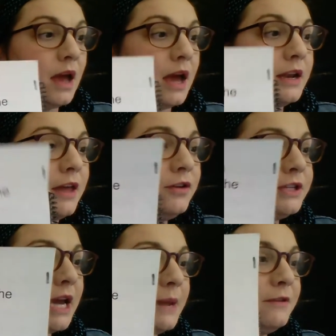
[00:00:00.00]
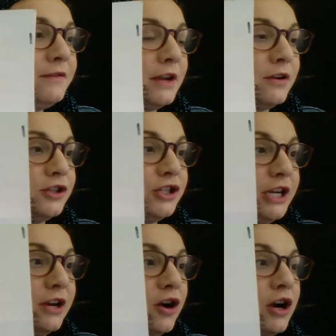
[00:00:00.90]
Another type of
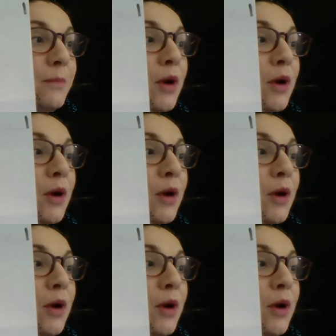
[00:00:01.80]
energy, or a